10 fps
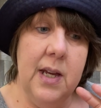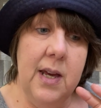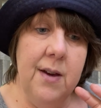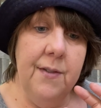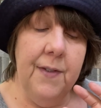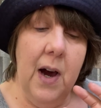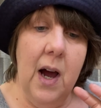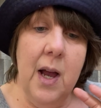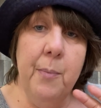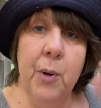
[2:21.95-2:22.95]
if
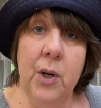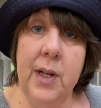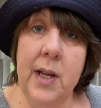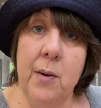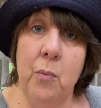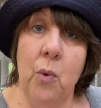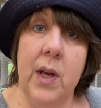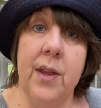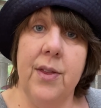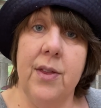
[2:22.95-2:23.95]
I put him
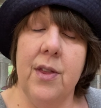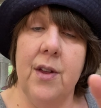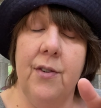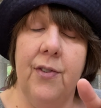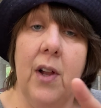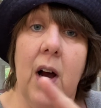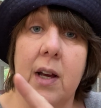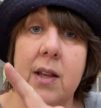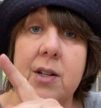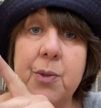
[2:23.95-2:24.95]
with the
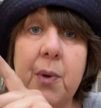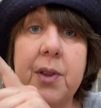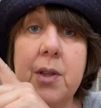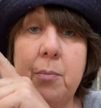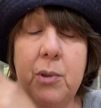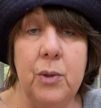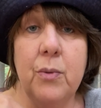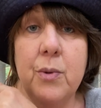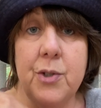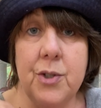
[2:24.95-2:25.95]
flock that is with the blue
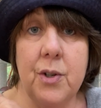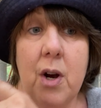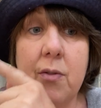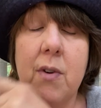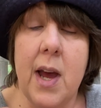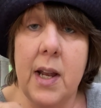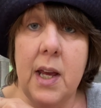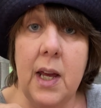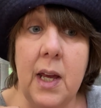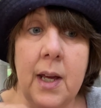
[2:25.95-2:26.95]
rooster
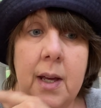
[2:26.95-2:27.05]
already,